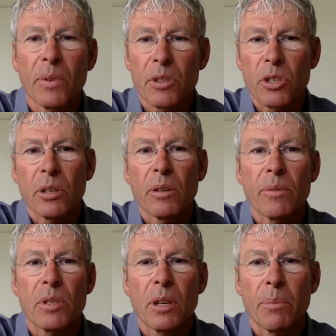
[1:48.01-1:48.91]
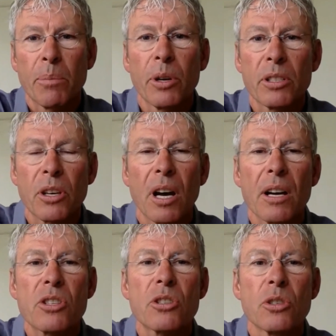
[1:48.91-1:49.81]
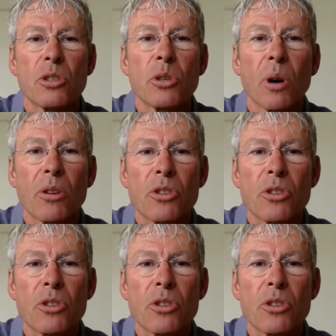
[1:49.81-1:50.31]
to put to us to do our